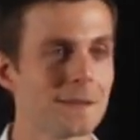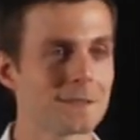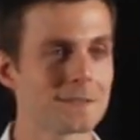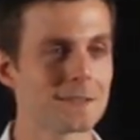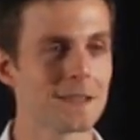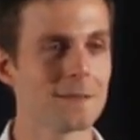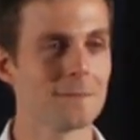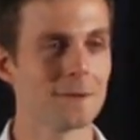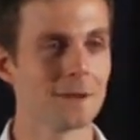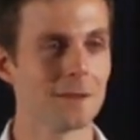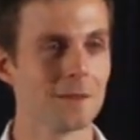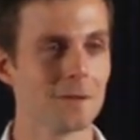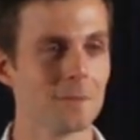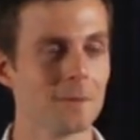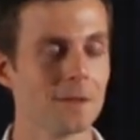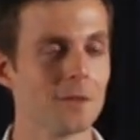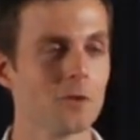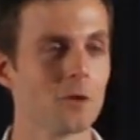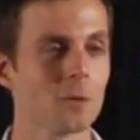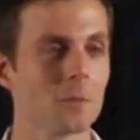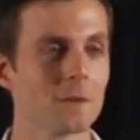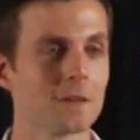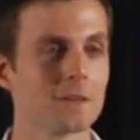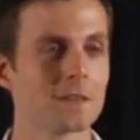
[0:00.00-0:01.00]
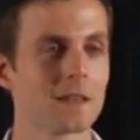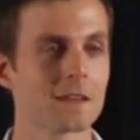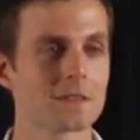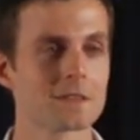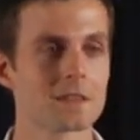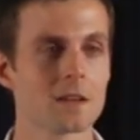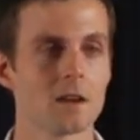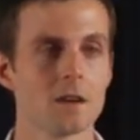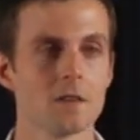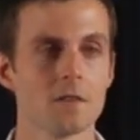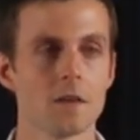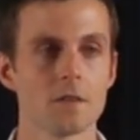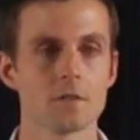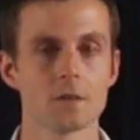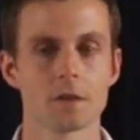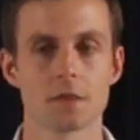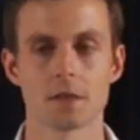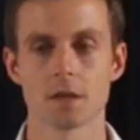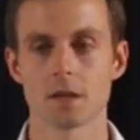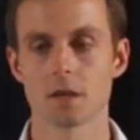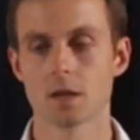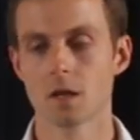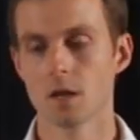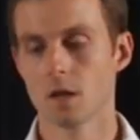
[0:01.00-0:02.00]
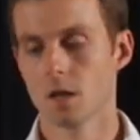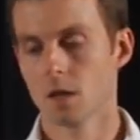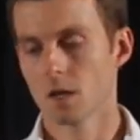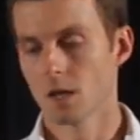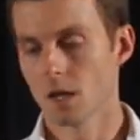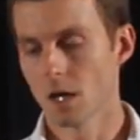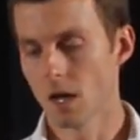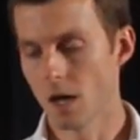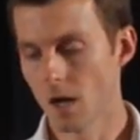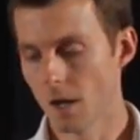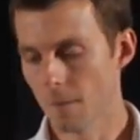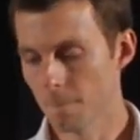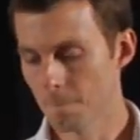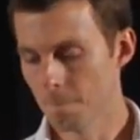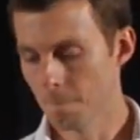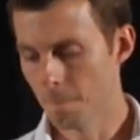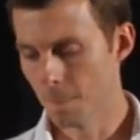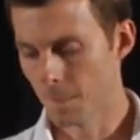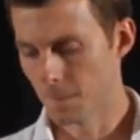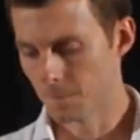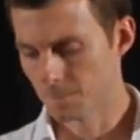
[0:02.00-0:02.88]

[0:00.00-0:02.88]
that statement a little bit. Normally it takes care of everything. Um,